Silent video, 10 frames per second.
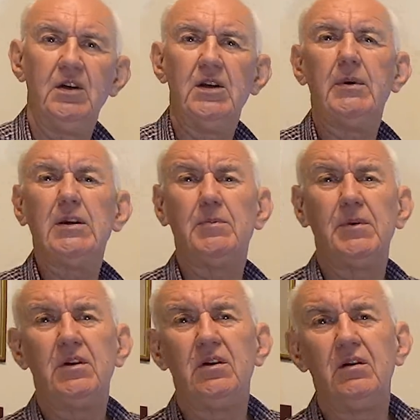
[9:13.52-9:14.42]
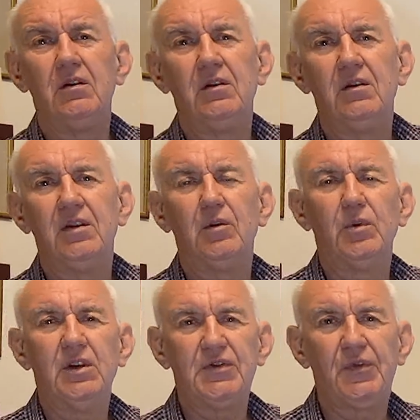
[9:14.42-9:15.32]
Now maybe you, you think,
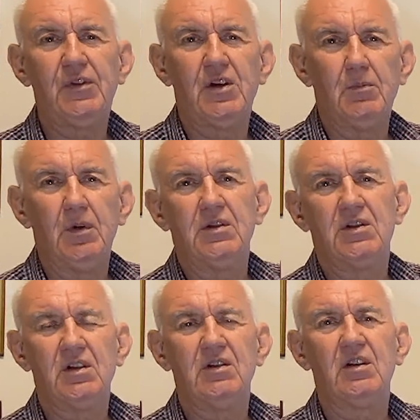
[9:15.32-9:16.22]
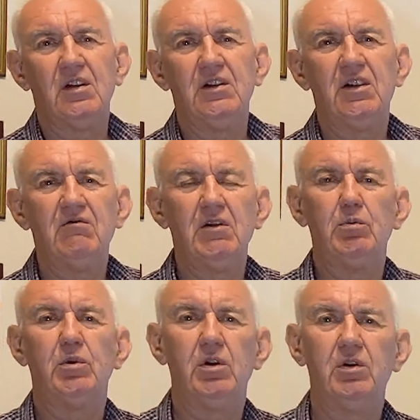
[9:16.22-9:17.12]
well that's fine, but uh, I don't really
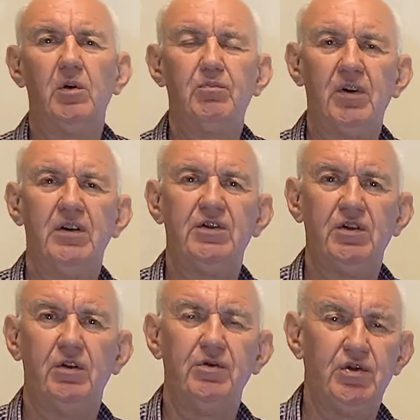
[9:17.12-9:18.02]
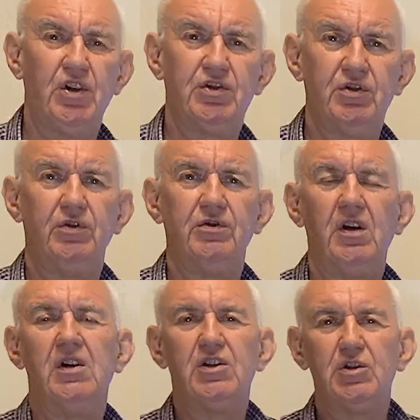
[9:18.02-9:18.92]
want to operate on just on
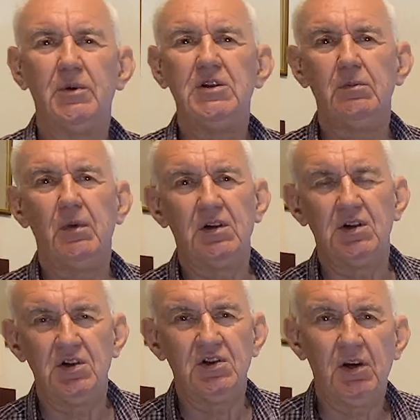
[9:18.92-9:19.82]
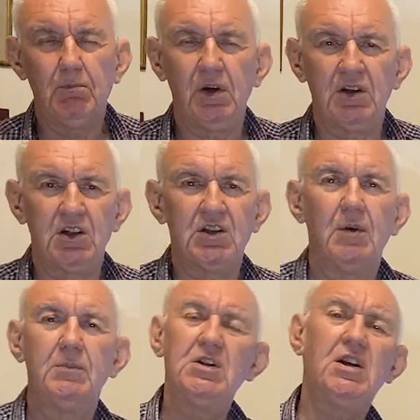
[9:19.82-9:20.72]
20 meters and 10 meters,
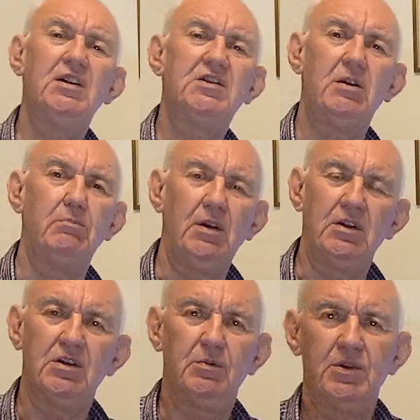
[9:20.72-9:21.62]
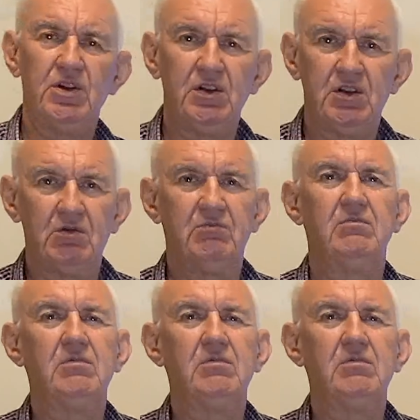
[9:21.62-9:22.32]
particularly 10 meters, which is